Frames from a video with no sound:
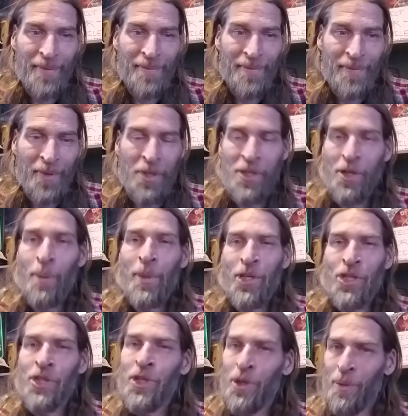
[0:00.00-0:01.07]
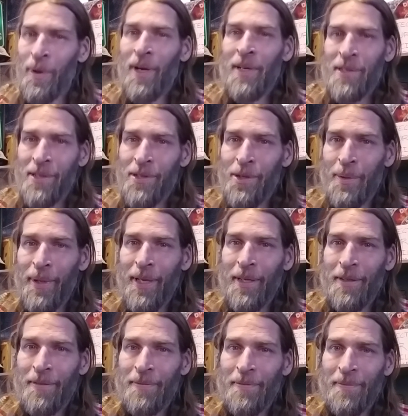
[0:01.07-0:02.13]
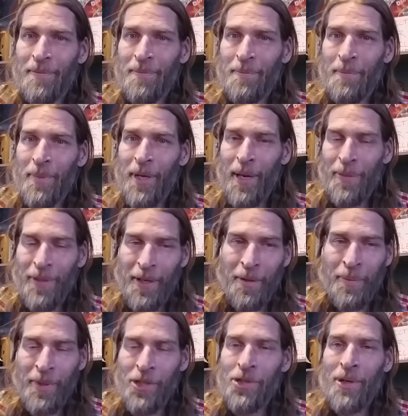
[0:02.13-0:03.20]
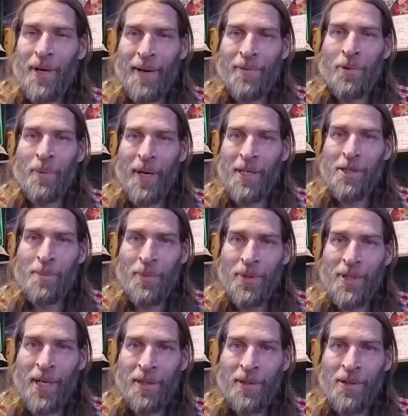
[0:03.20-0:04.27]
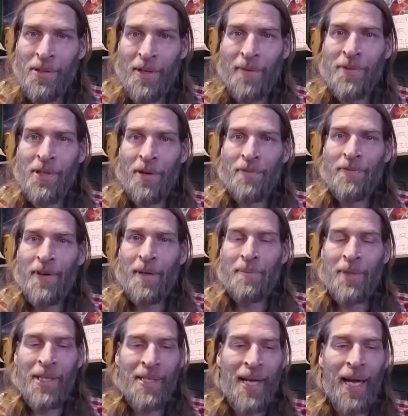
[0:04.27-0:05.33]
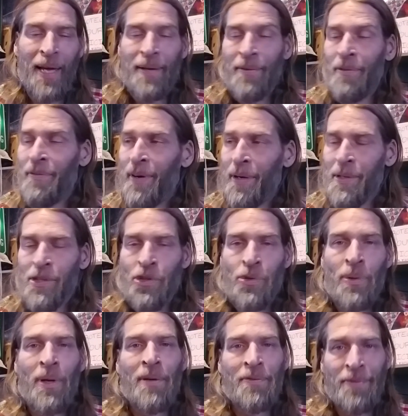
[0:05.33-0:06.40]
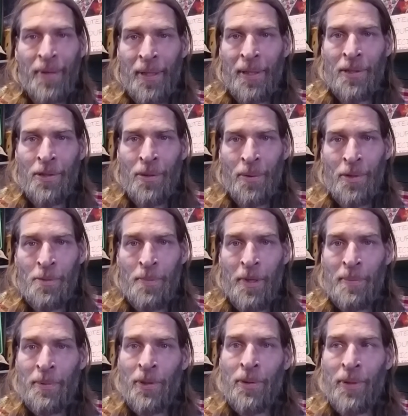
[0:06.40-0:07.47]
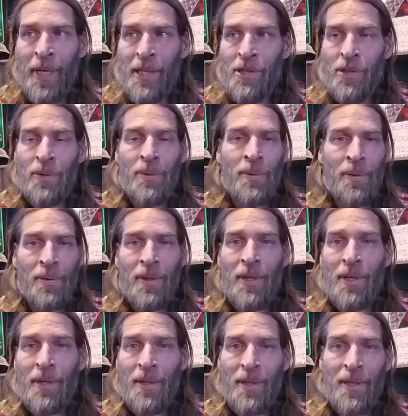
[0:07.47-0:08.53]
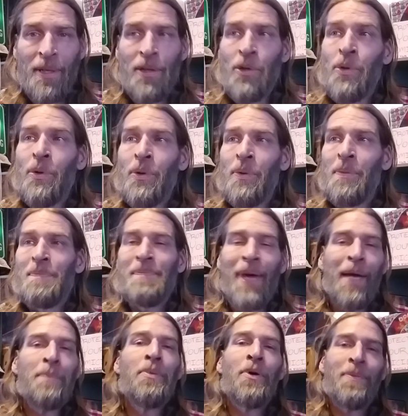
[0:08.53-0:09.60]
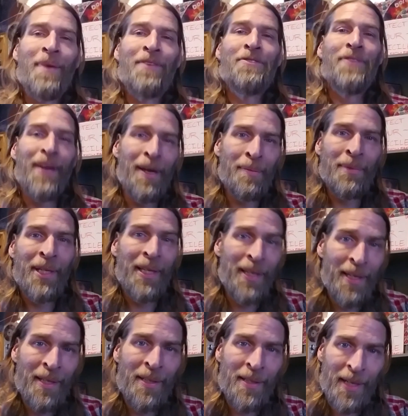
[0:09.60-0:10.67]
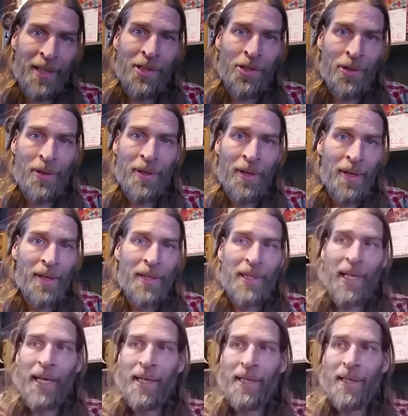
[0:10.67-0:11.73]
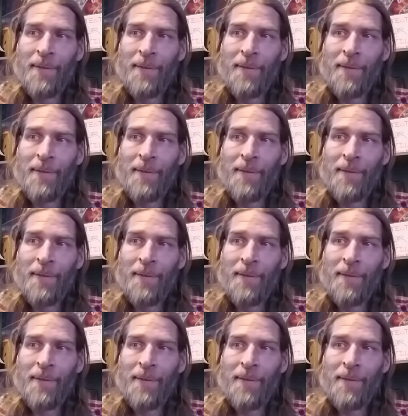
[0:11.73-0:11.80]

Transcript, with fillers: there's so much nuance to it. But I think we should have a right to protect ourselves and our families. I have a very strong feeling towards people who may put my family in danger. Like,